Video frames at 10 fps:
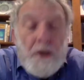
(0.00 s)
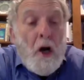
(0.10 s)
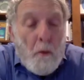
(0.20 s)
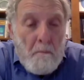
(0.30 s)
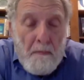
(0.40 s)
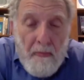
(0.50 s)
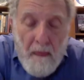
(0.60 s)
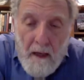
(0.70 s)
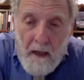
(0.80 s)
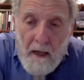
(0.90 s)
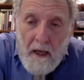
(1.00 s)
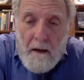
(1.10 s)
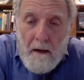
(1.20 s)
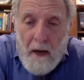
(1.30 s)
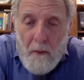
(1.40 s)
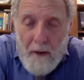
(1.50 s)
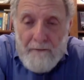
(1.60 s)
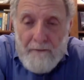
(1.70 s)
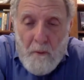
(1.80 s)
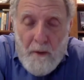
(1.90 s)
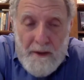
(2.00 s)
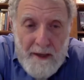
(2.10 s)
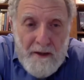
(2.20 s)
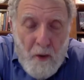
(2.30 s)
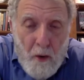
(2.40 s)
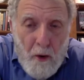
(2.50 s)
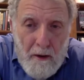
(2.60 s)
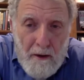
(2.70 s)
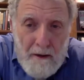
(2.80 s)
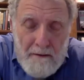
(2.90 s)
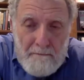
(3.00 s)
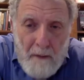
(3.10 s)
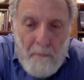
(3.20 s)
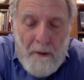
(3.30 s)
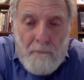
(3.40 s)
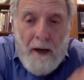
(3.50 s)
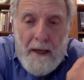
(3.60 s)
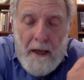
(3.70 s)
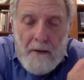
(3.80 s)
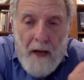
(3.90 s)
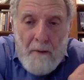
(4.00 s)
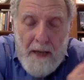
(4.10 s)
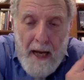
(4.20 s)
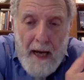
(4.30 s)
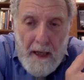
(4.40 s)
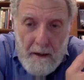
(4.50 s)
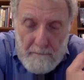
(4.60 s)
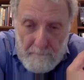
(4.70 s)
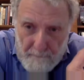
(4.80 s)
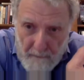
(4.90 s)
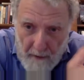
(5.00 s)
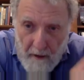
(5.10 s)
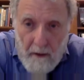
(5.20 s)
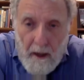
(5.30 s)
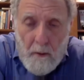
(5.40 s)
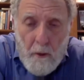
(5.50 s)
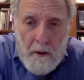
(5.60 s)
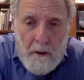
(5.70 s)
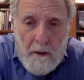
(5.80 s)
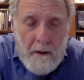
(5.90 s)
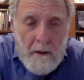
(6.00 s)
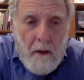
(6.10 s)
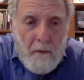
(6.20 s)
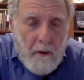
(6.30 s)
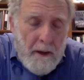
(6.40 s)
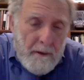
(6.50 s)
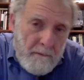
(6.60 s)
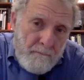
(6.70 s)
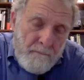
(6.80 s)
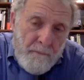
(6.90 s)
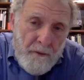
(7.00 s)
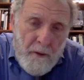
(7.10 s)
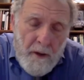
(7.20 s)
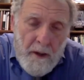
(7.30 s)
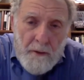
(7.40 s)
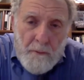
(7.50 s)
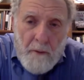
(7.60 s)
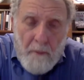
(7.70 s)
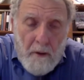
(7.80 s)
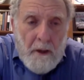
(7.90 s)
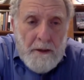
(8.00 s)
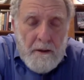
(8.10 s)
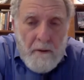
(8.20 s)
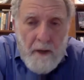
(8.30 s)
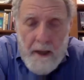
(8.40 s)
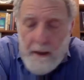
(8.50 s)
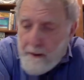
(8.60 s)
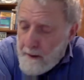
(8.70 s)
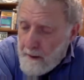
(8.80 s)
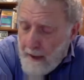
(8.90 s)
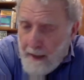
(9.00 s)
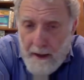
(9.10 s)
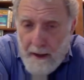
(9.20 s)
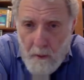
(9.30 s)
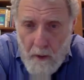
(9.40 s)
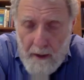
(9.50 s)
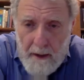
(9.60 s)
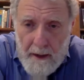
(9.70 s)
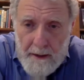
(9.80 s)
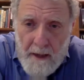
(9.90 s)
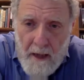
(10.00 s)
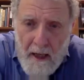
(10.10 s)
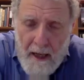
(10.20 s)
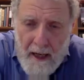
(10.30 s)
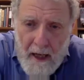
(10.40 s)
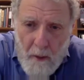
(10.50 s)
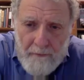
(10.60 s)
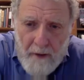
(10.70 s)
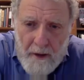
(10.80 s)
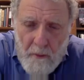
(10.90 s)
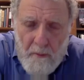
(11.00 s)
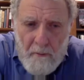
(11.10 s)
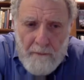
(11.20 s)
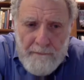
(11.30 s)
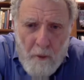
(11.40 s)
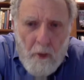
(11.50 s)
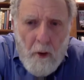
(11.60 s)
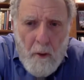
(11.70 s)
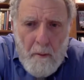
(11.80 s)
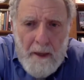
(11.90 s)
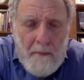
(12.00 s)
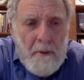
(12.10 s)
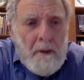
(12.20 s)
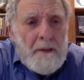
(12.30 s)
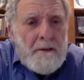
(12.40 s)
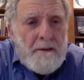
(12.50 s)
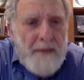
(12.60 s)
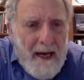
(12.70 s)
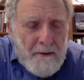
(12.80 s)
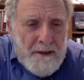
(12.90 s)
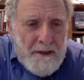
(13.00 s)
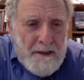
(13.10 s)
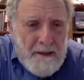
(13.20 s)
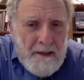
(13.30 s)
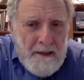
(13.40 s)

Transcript: no. However, we did call. I mean, right now, I mean, Danny has done a lot of work over the last 30 years with Bill Kunstler and uh, and Lenny Weinglass. However, I do remember a phone call we made to Bill Kunstler's house